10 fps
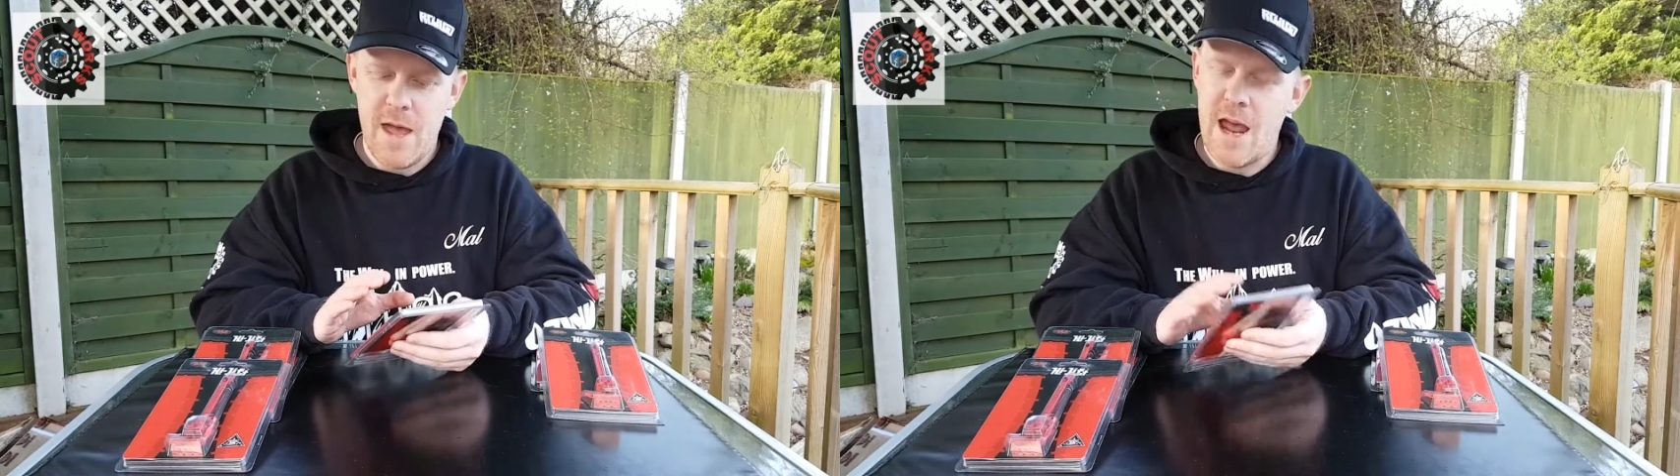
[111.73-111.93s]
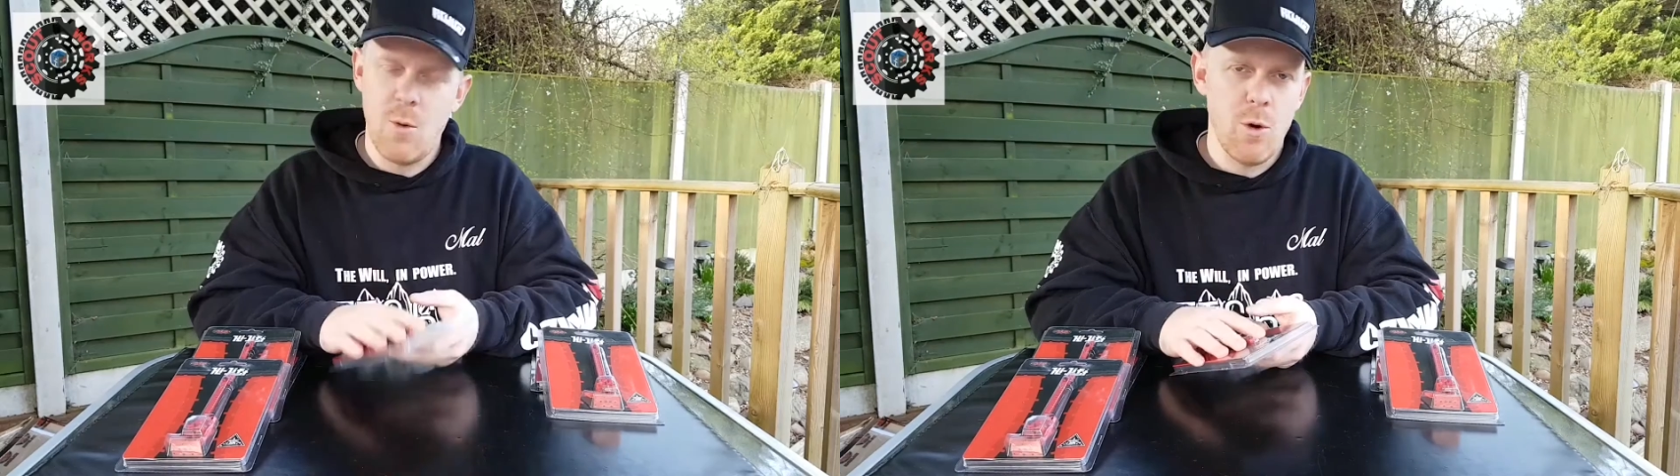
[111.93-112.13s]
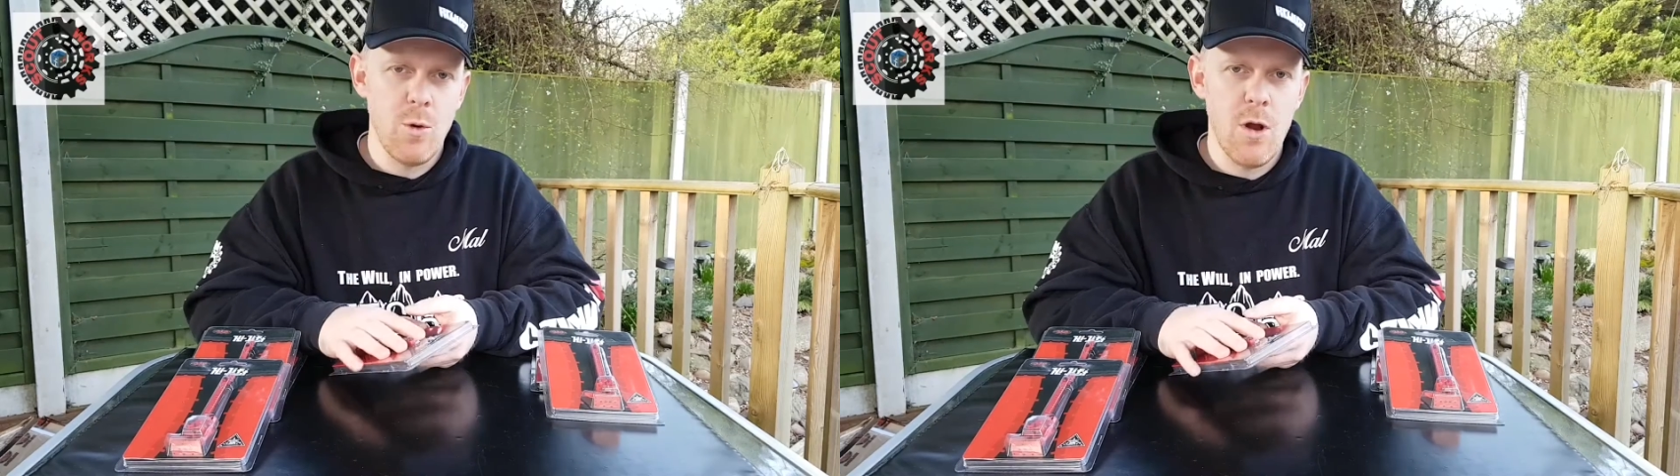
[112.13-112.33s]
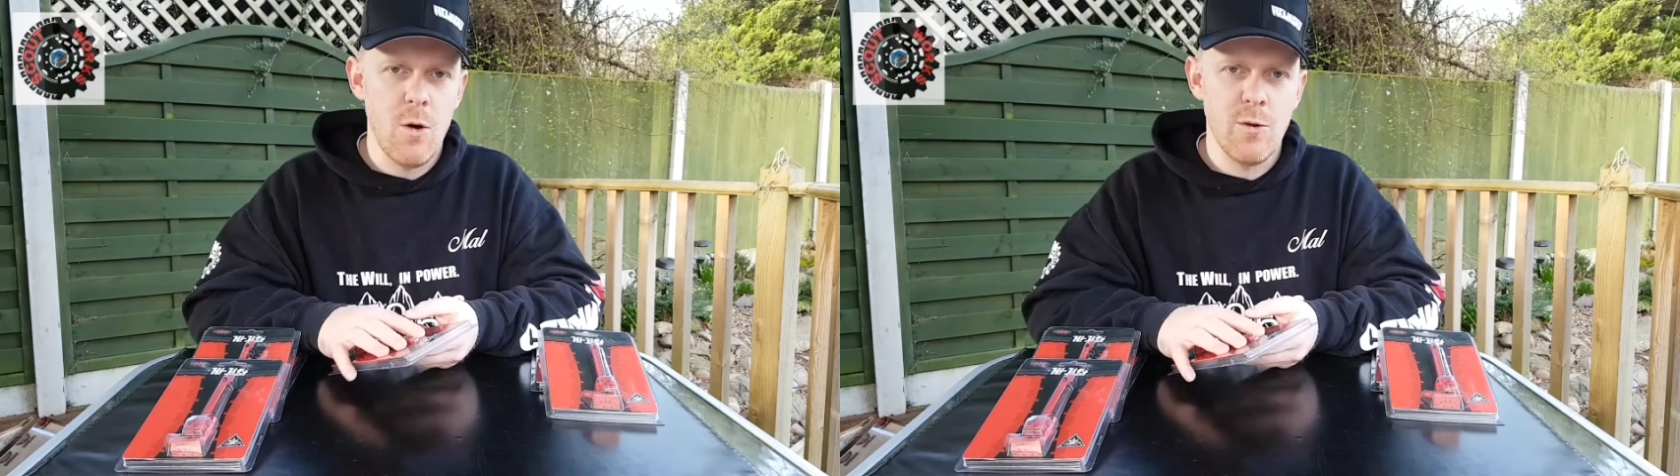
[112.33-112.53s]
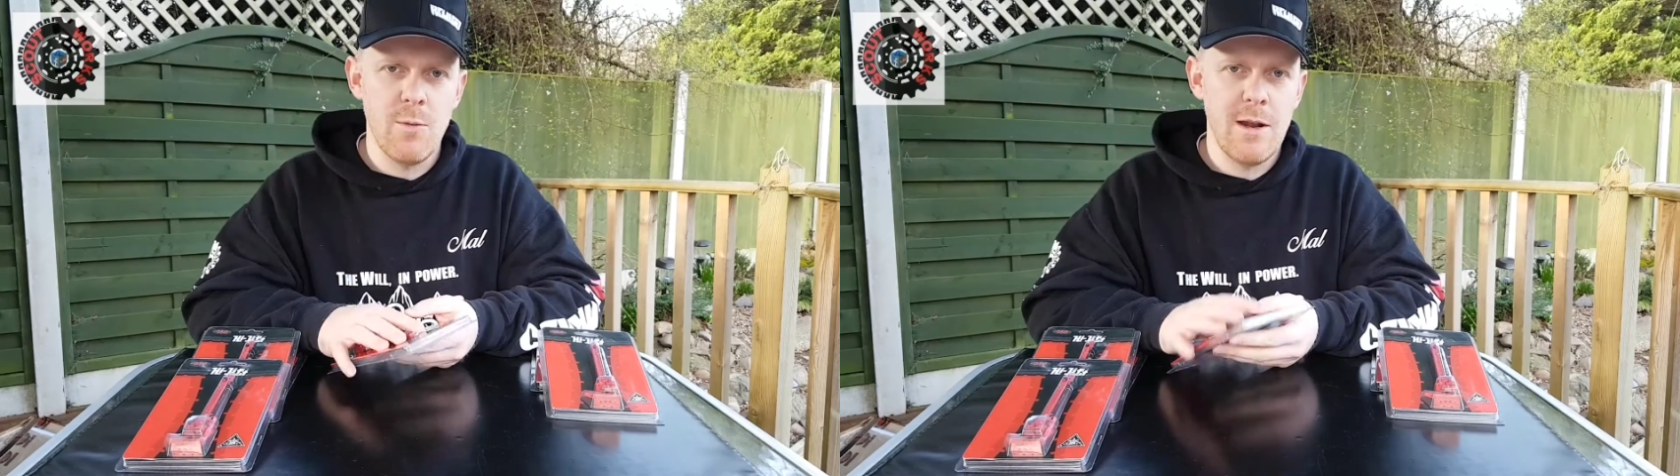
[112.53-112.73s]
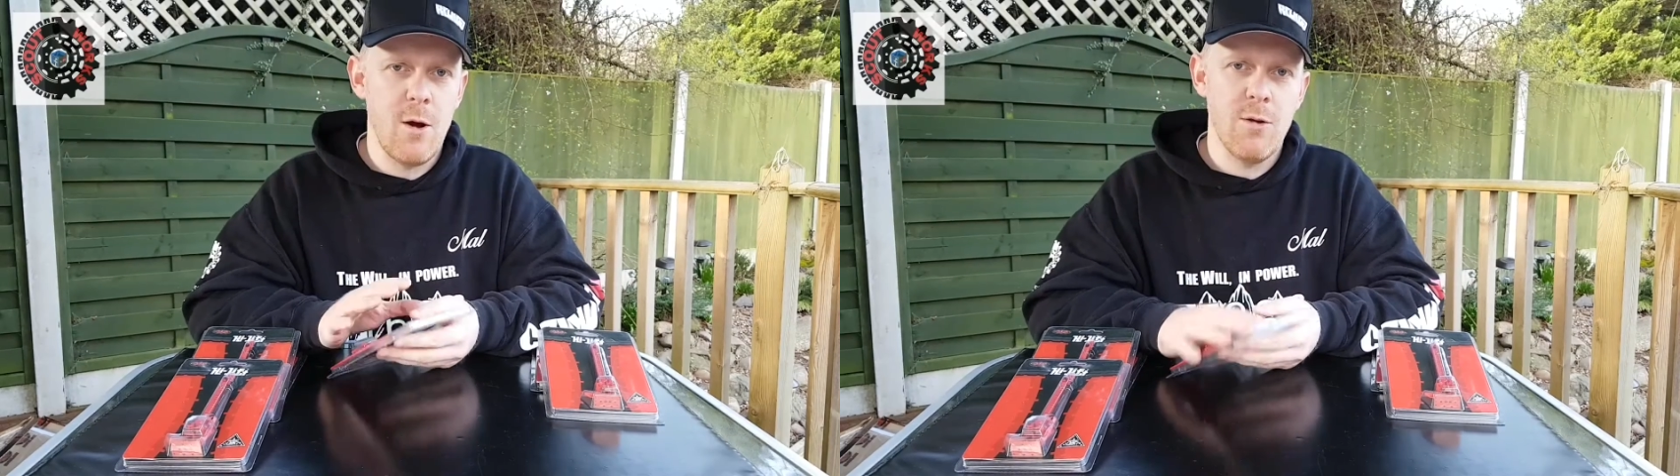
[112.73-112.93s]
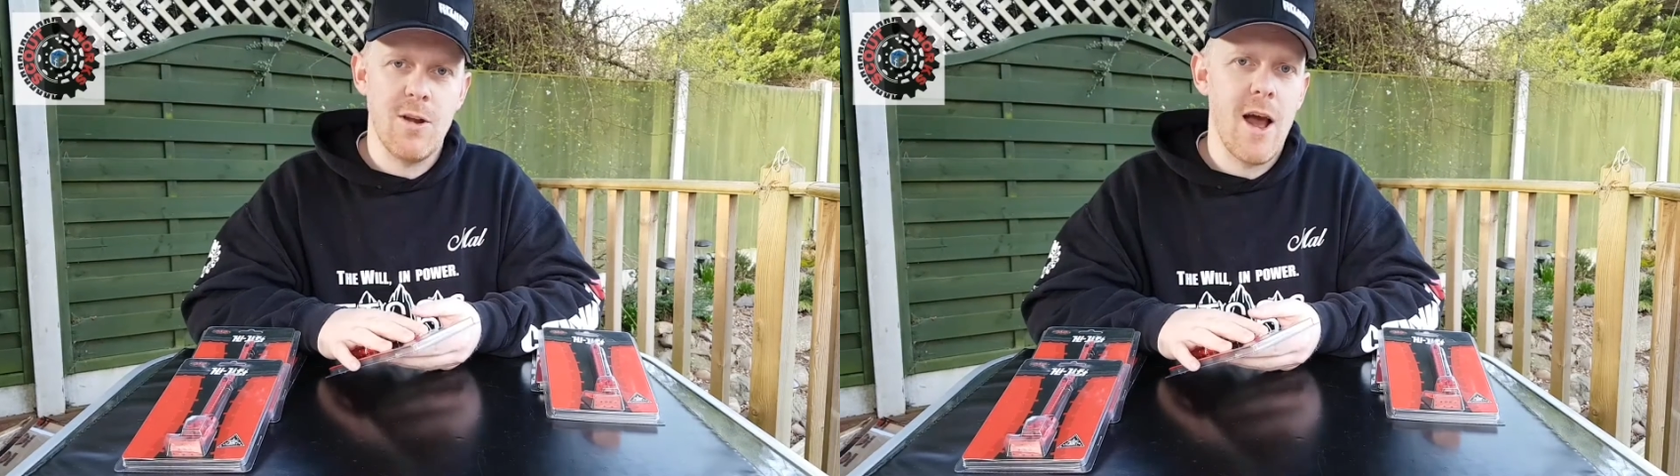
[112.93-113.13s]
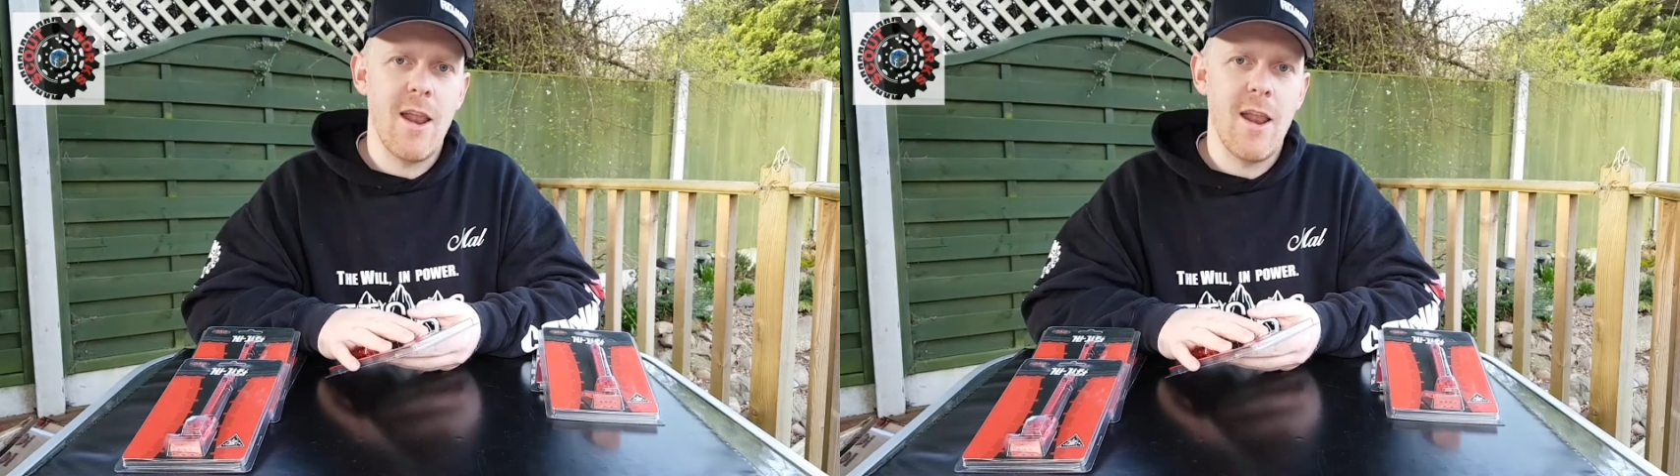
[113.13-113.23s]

Anyone who knows me knows that I